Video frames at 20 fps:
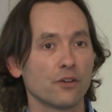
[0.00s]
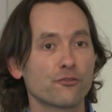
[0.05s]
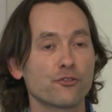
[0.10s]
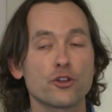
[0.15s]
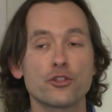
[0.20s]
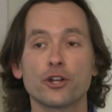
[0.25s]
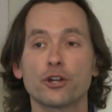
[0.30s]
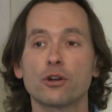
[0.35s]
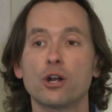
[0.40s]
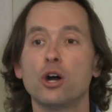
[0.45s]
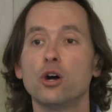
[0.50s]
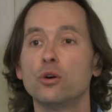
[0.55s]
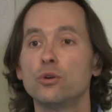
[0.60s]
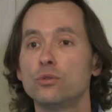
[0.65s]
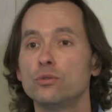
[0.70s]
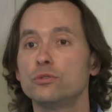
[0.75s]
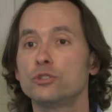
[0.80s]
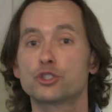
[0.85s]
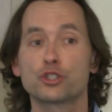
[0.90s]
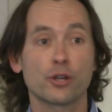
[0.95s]
for their
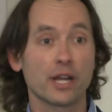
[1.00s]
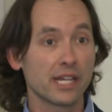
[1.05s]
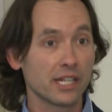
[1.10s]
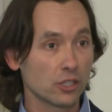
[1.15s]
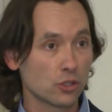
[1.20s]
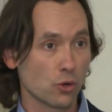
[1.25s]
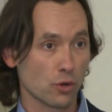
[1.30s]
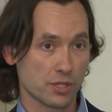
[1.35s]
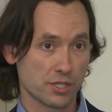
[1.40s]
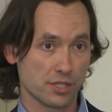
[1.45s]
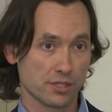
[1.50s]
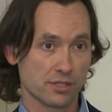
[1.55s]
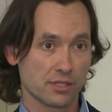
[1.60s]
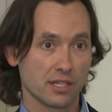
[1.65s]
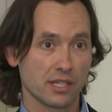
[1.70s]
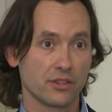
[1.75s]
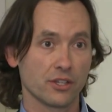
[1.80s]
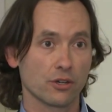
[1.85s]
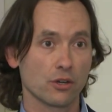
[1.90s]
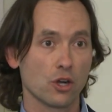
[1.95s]
own training courses
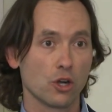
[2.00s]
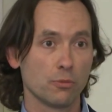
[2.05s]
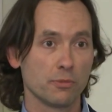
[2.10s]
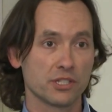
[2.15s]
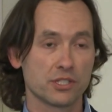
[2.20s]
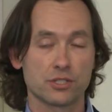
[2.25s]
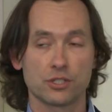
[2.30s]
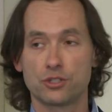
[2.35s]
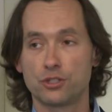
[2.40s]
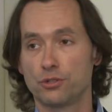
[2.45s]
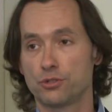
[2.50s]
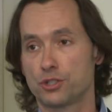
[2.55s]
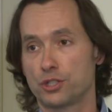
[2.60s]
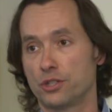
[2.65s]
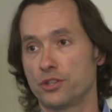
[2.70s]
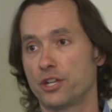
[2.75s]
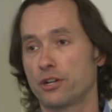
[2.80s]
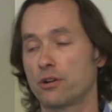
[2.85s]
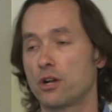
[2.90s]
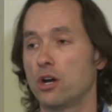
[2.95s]
in their home
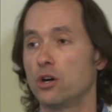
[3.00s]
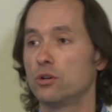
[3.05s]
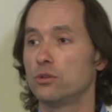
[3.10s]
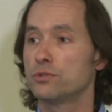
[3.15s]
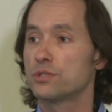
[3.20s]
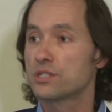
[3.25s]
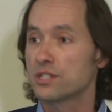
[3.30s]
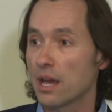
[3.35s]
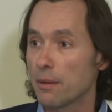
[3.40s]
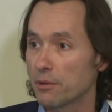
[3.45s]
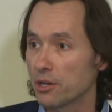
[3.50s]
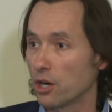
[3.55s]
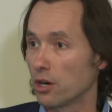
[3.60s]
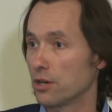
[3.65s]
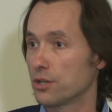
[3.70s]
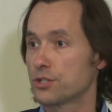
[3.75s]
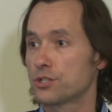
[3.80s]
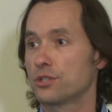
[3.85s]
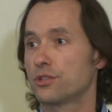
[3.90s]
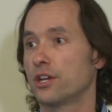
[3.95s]
institution, their own
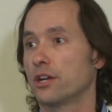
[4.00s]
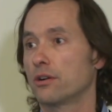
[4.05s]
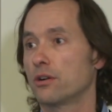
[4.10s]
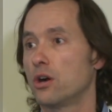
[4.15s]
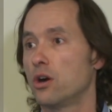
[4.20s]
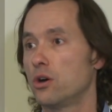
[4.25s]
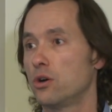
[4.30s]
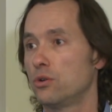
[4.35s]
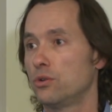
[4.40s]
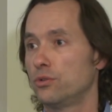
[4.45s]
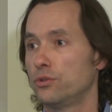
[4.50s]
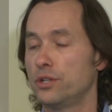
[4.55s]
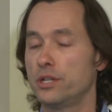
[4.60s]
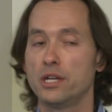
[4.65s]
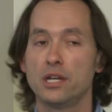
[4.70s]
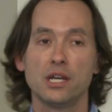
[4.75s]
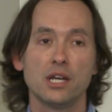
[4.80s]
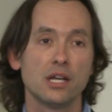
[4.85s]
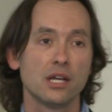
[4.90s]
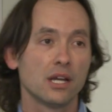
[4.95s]
seminars, their own
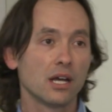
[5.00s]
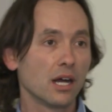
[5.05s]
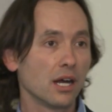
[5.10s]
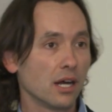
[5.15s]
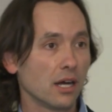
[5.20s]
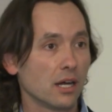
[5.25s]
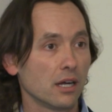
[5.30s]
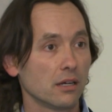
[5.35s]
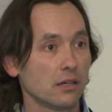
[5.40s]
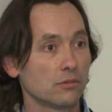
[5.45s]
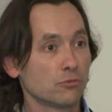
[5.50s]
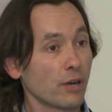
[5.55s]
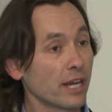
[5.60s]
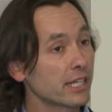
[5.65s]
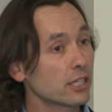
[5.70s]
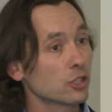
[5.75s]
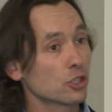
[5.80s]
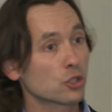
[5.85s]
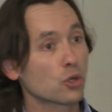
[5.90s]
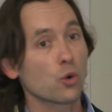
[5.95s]

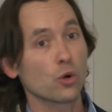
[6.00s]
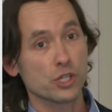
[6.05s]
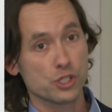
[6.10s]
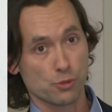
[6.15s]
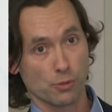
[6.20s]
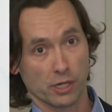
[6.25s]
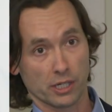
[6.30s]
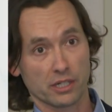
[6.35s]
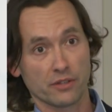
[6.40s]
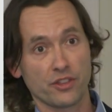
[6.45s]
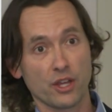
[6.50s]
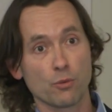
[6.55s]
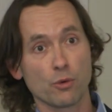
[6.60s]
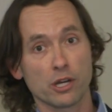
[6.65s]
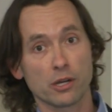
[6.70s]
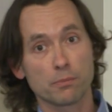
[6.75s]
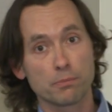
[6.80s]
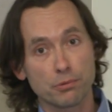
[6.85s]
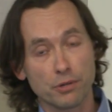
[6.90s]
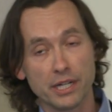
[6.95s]
regular coursework. If they
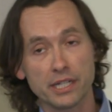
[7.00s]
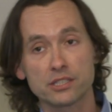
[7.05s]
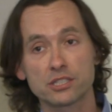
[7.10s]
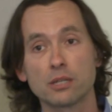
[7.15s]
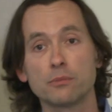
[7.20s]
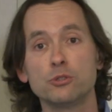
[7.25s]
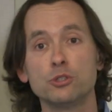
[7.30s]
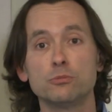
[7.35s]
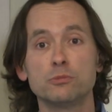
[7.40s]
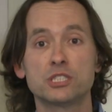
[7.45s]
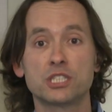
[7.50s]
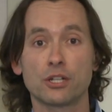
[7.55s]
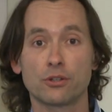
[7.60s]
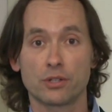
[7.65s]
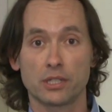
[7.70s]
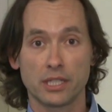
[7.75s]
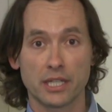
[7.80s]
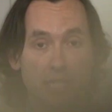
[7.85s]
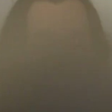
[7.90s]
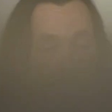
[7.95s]
want to bring some new
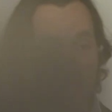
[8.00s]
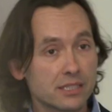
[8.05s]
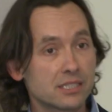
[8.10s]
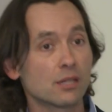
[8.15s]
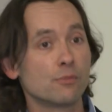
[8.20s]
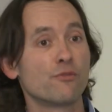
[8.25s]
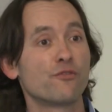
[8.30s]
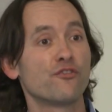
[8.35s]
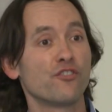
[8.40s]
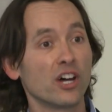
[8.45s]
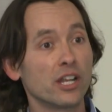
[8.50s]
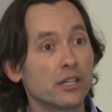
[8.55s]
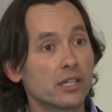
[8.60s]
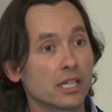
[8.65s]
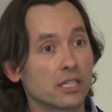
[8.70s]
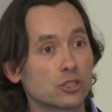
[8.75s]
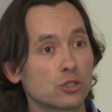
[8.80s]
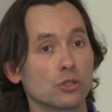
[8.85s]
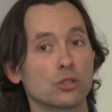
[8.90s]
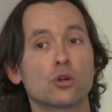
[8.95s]
material in and need some
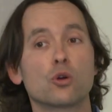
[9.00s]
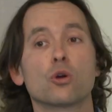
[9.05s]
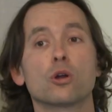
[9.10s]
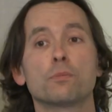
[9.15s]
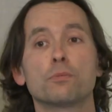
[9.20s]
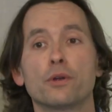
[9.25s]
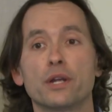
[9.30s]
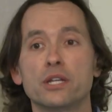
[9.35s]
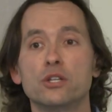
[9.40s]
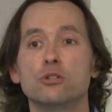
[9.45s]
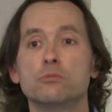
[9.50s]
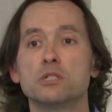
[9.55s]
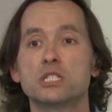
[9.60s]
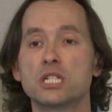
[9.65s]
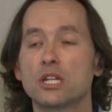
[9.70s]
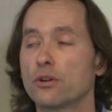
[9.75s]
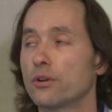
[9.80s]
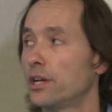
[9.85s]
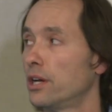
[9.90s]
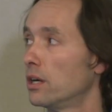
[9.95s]
funding to incorporate new
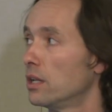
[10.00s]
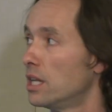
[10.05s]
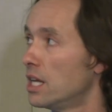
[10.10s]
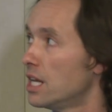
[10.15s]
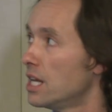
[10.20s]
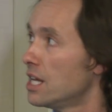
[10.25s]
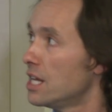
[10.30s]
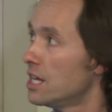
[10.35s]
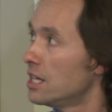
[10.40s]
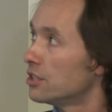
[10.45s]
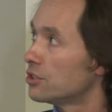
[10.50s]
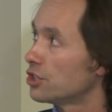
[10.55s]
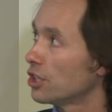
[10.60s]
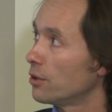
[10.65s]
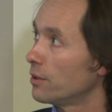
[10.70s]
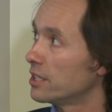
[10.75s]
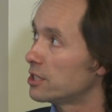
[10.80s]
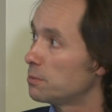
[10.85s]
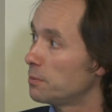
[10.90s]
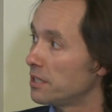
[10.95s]
material.
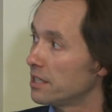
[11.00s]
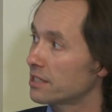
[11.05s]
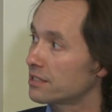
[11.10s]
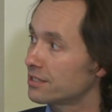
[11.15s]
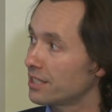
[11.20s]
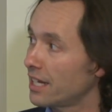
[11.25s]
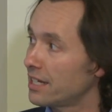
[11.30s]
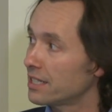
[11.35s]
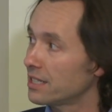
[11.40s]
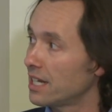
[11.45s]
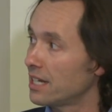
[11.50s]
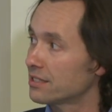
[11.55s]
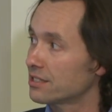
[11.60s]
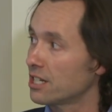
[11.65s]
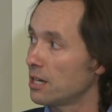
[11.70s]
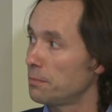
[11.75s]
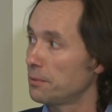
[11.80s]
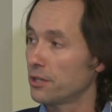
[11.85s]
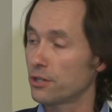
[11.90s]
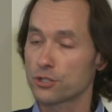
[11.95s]
So it's been an exciting last
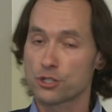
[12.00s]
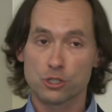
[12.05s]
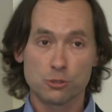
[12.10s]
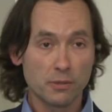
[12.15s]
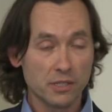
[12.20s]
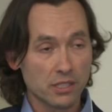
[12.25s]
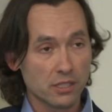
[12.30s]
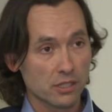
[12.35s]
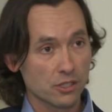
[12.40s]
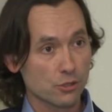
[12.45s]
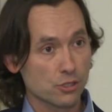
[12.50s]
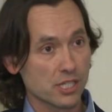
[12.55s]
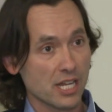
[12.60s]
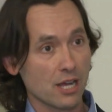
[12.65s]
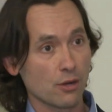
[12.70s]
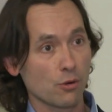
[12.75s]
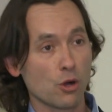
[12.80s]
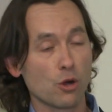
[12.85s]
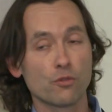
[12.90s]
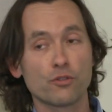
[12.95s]
couple of years. There's
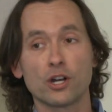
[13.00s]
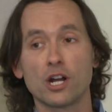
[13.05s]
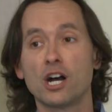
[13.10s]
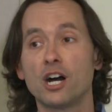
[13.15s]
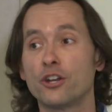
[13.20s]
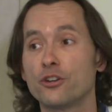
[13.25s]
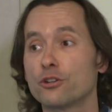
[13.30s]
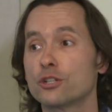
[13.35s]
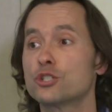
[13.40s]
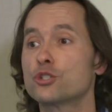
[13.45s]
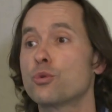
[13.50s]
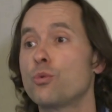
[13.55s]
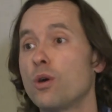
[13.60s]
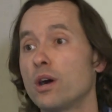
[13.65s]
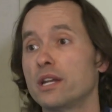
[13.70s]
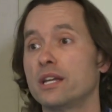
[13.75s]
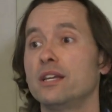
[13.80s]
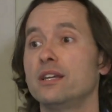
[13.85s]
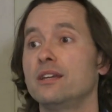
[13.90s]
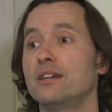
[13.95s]
now over
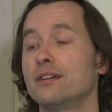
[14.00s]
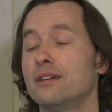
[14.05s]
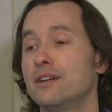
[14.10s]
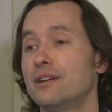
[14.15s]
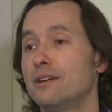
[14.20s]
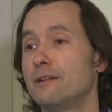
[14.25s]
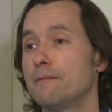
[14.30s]
120